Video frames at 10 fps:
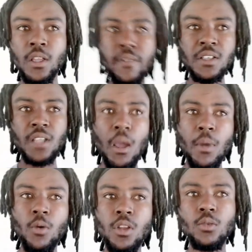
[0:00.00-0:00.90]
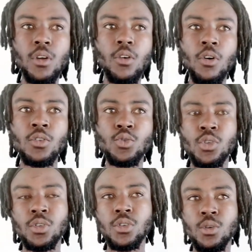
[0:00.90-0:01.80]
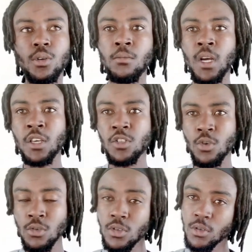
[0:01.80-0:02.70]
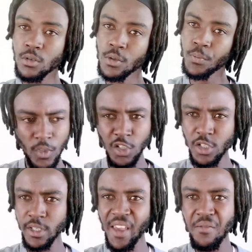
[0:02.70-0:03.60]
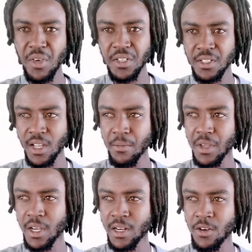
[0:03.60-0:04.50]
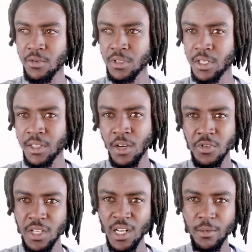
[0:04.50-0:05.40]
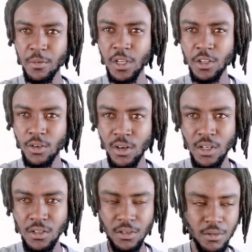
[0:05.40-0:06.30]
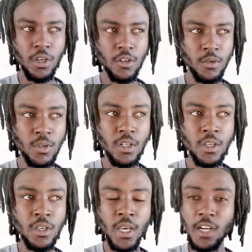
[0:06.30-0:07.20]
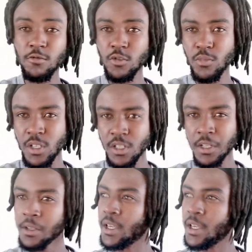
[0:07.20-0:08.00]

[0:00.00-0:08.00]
the first time I went to record my songs, she gave me something around $1,000, which really helped me.